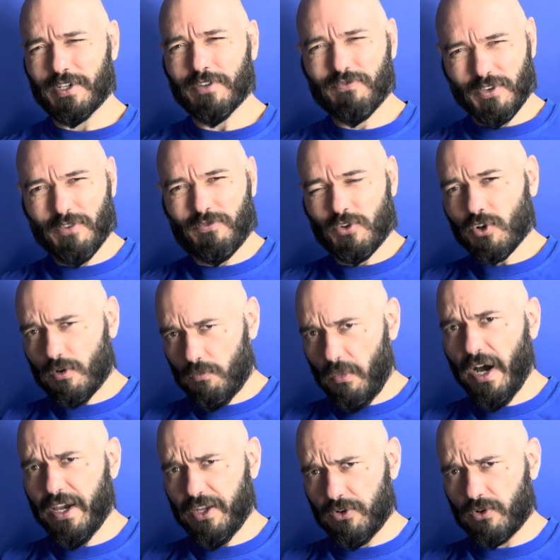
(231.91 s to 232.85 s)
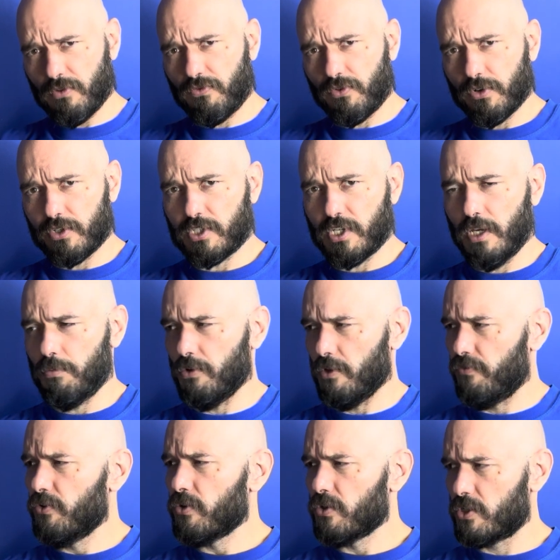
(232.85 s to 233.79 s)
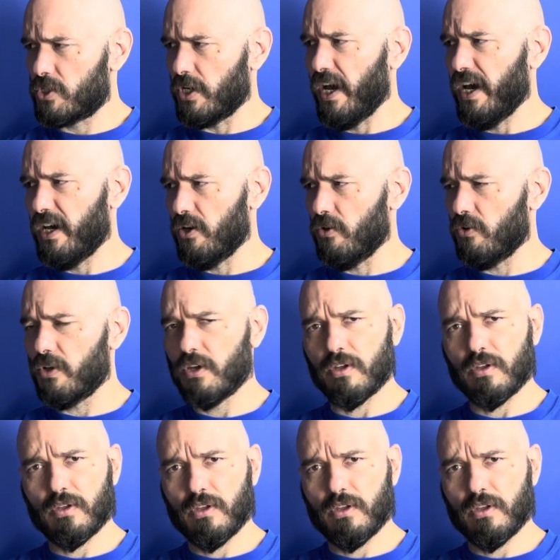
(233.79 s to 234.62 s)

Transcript: If you're a minor, for example, if you're a child